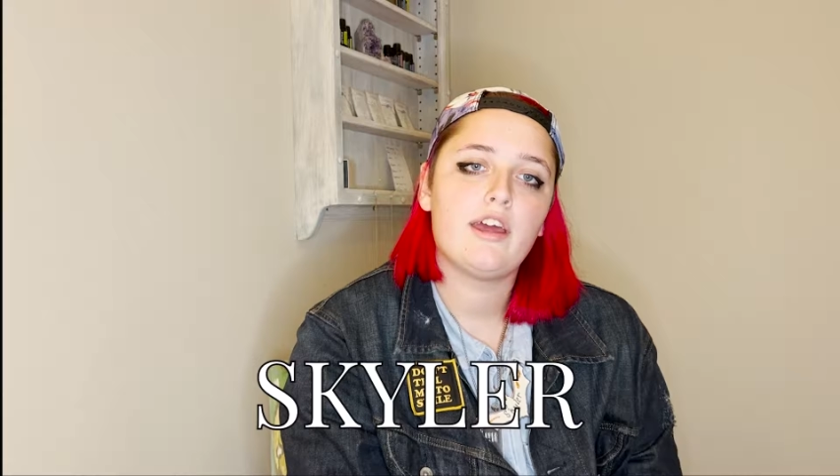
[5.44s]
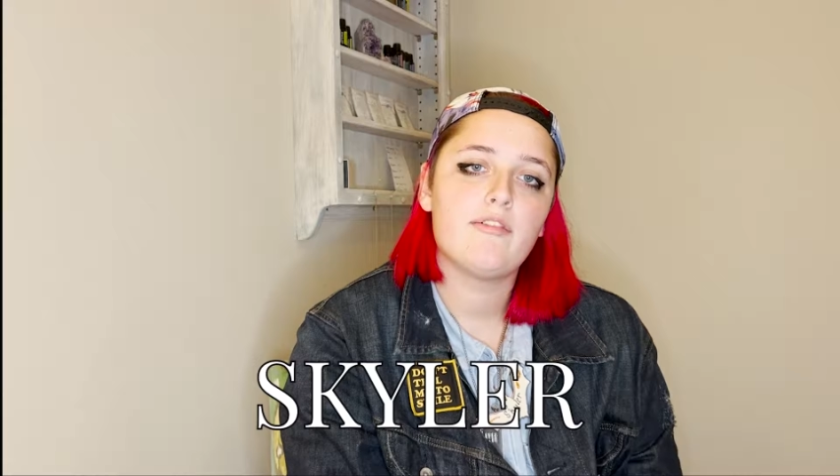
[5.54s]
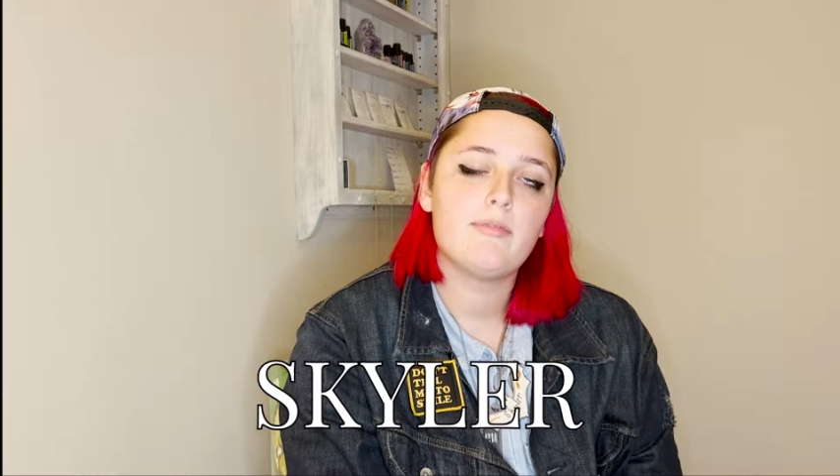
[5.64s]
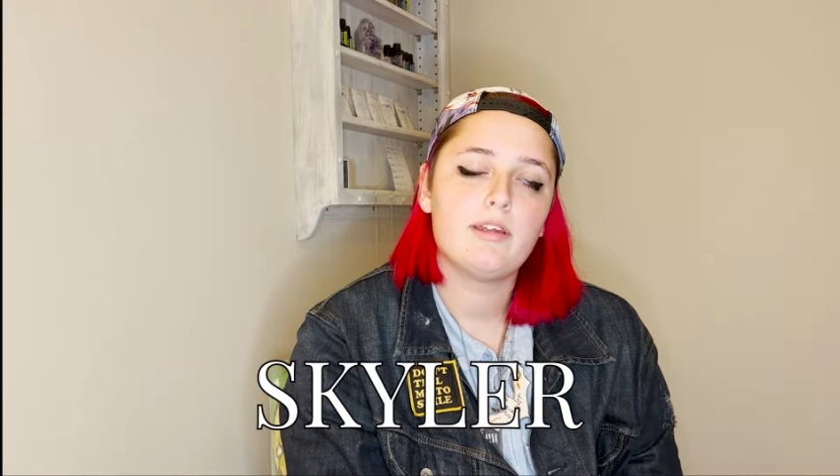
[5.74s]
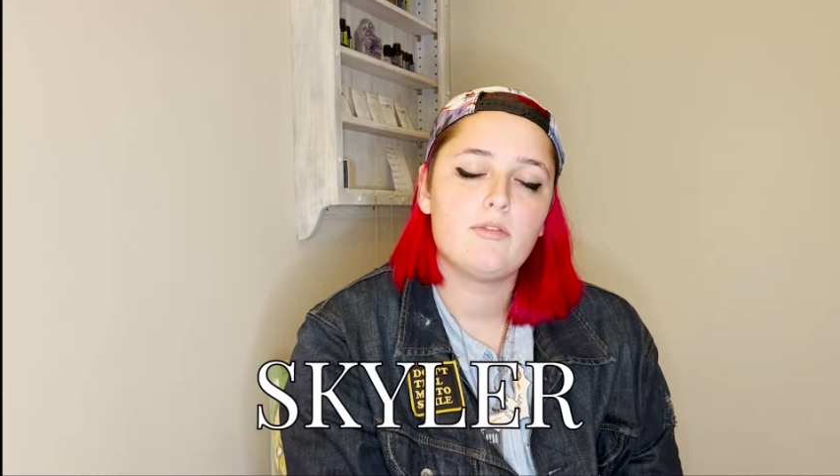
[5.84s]

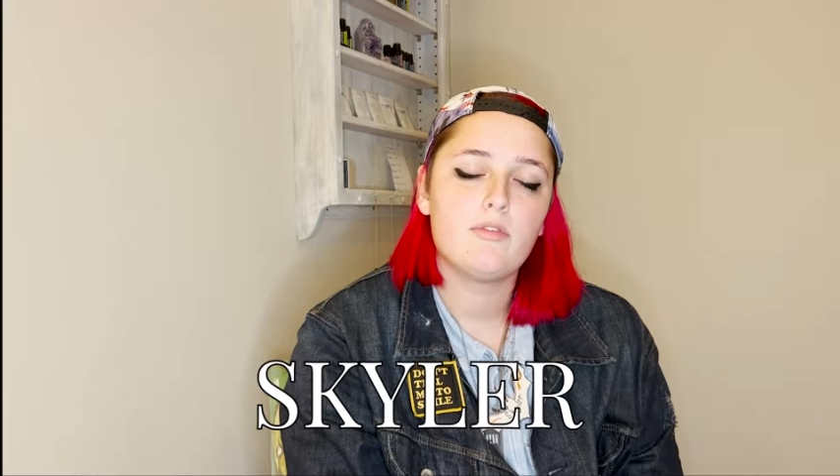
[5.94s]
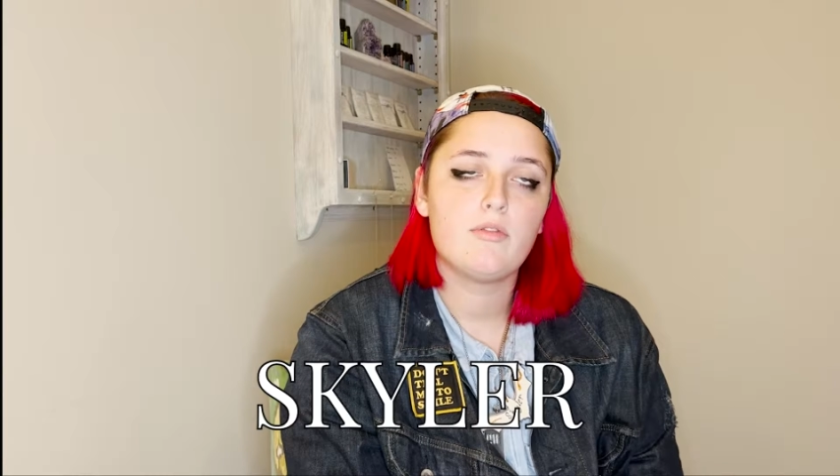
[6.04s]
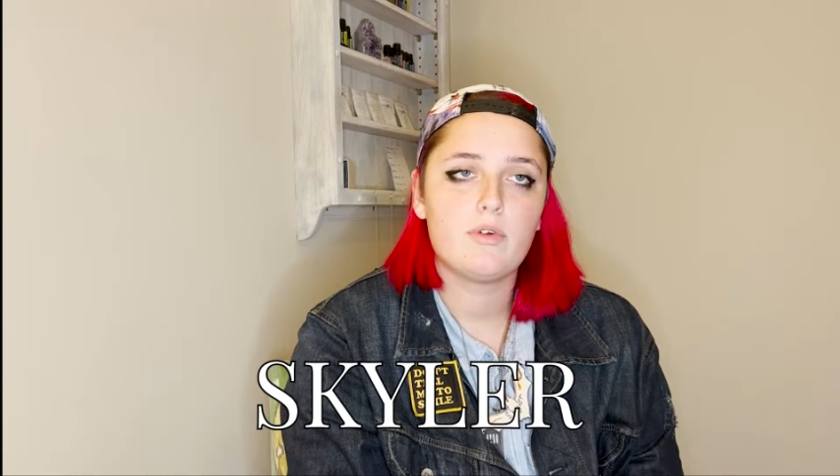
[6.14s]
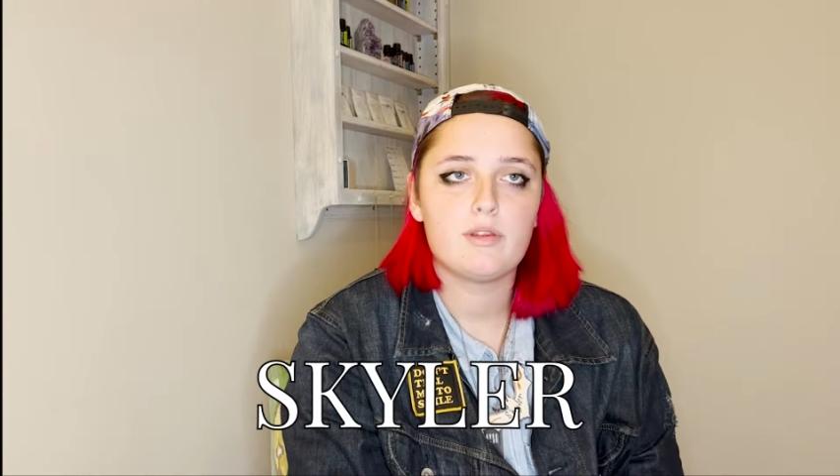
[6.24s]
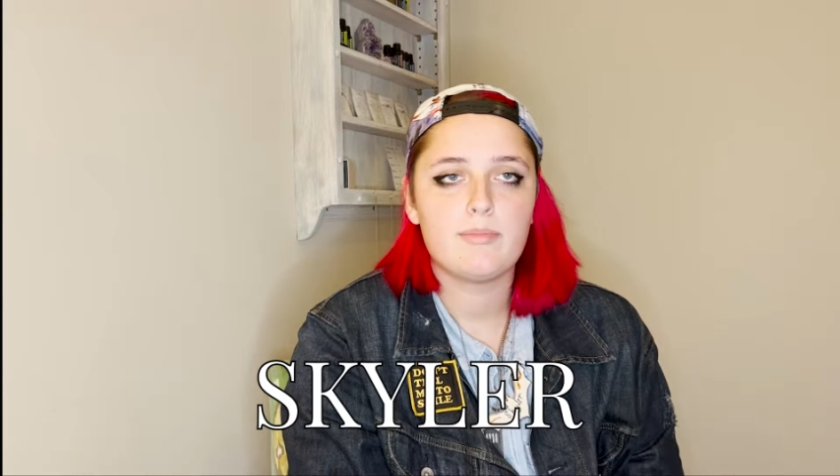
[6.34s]
have been
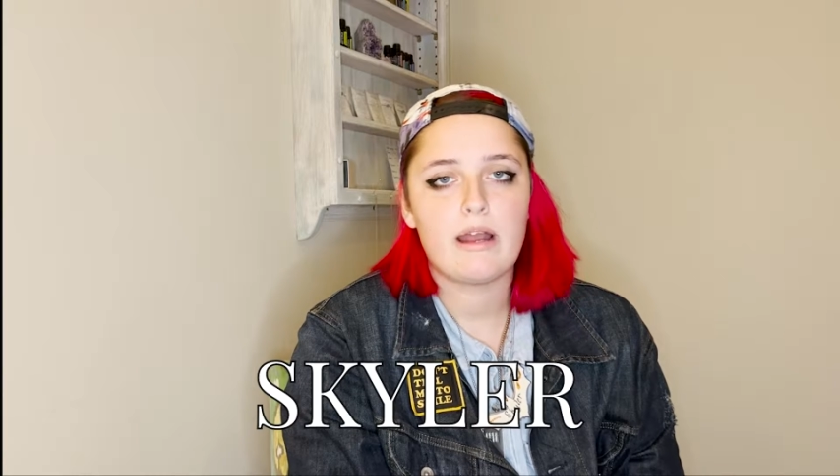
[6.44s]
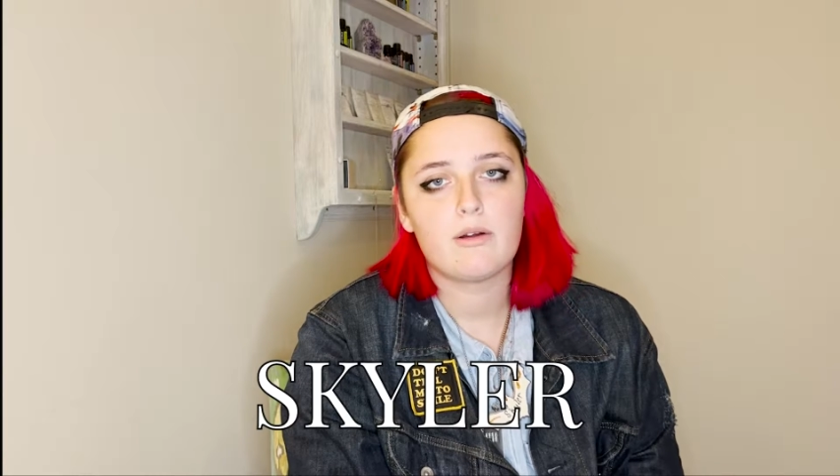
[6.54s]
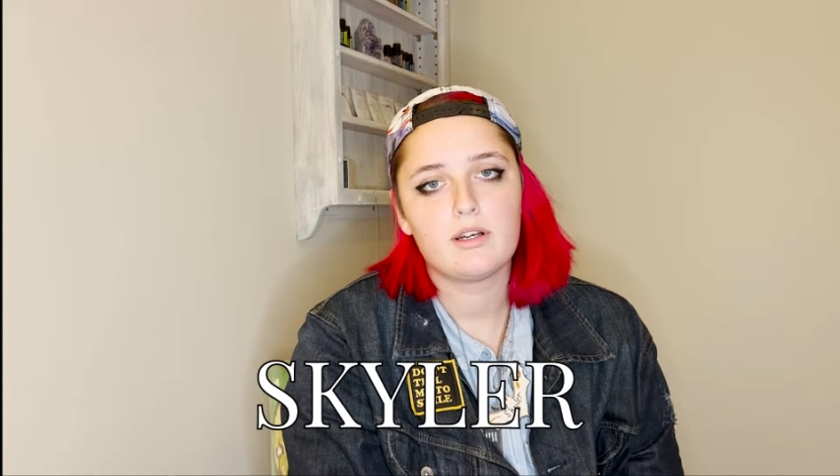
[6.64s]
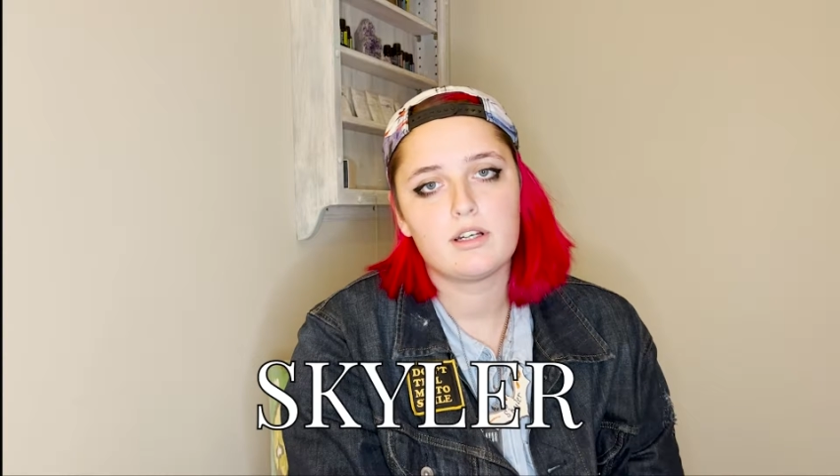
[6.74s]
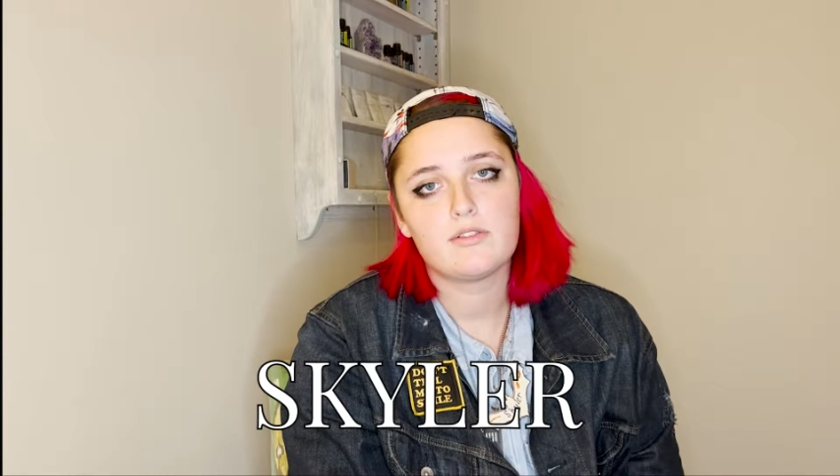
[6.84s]
with
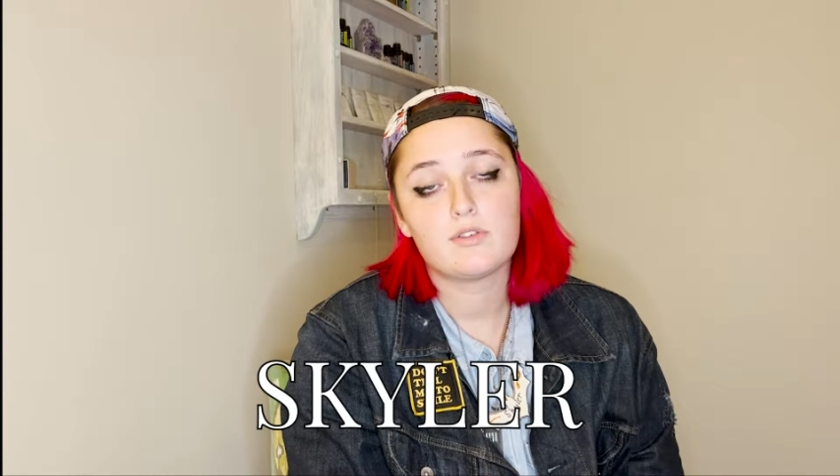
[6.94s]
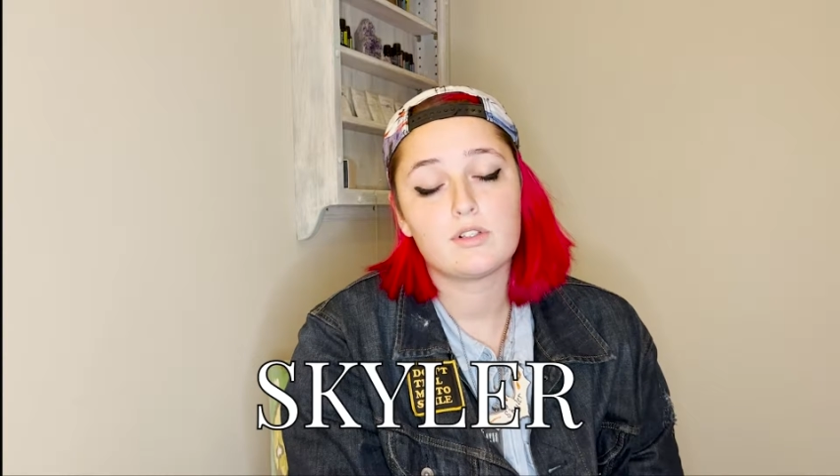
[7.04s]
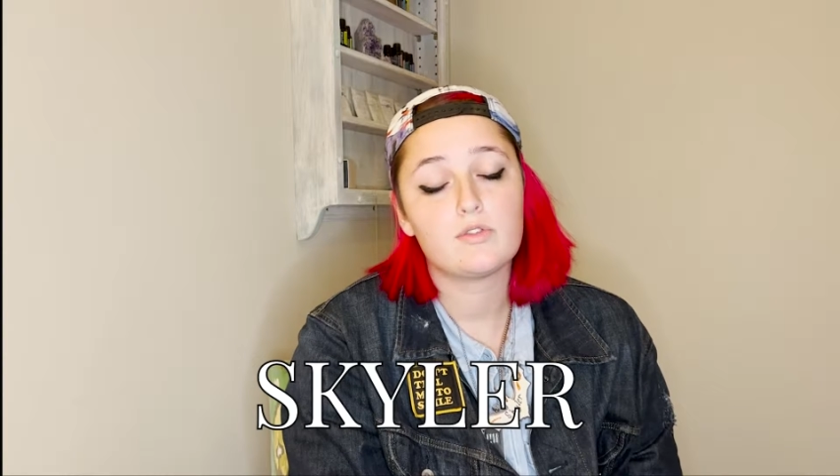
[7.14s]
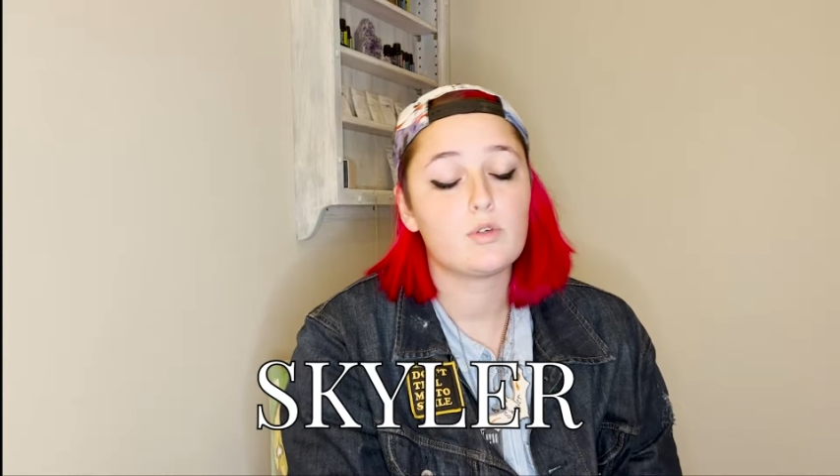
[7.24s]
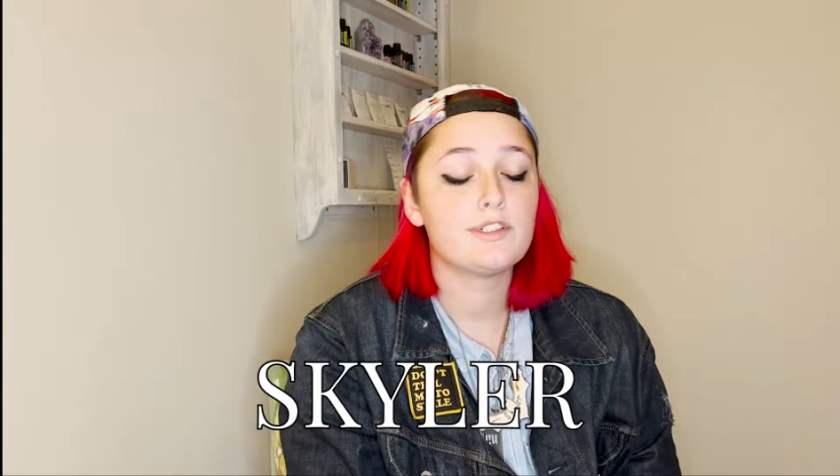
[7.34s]
Empower Her
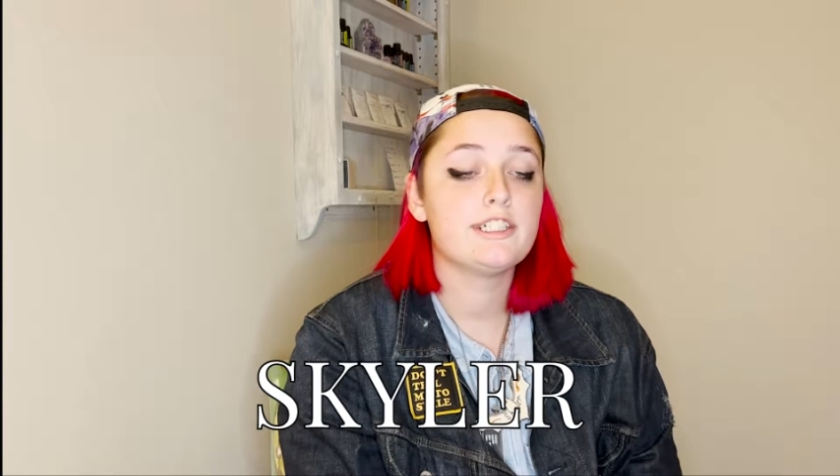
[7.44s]
for 4